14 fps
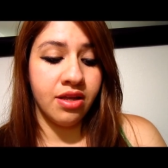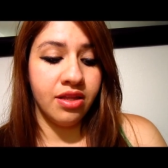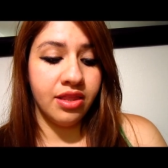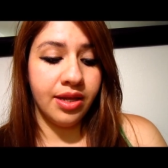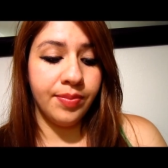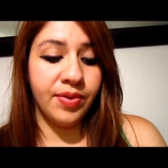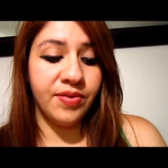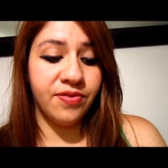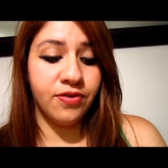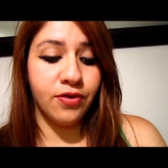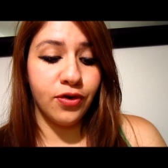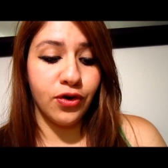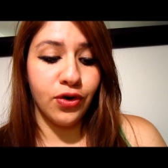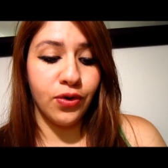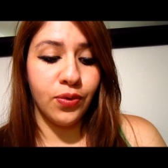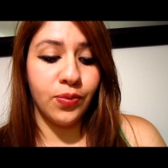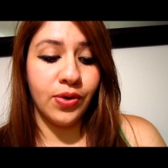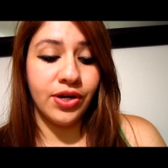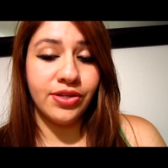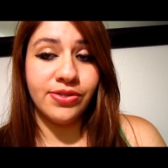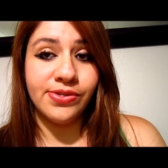Number 4.
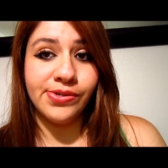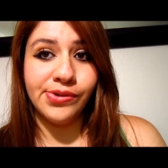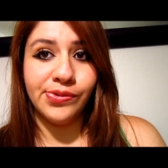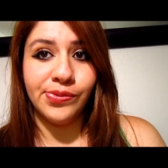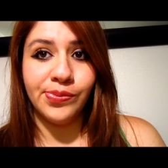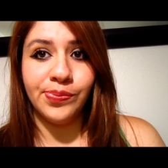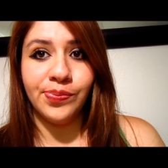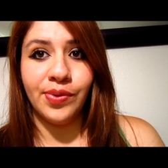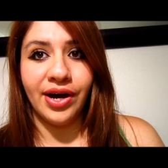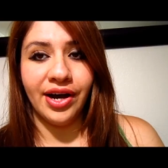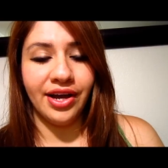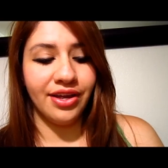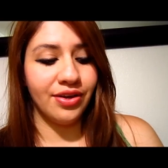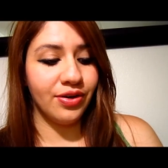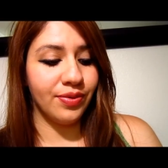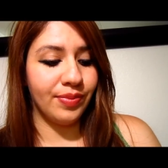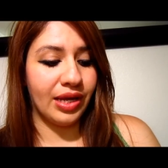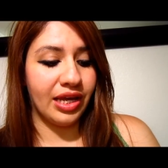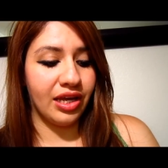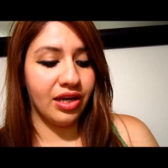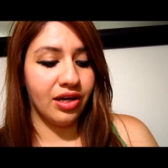Where do you buy your
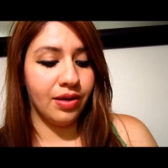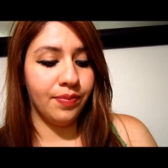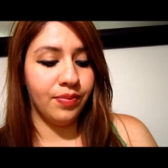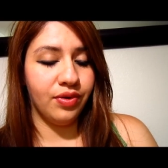makeup?